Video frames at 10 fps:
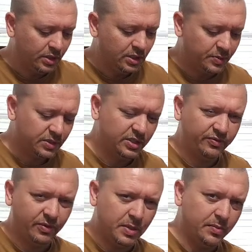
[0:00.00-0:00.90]
especially
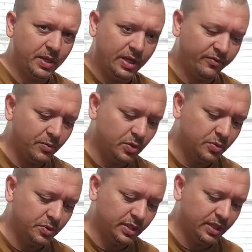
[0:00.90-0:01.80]
if I'm going to be out for
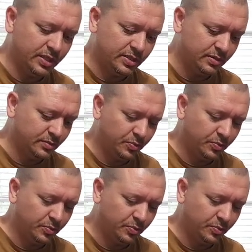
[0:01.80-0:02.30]
multiple days.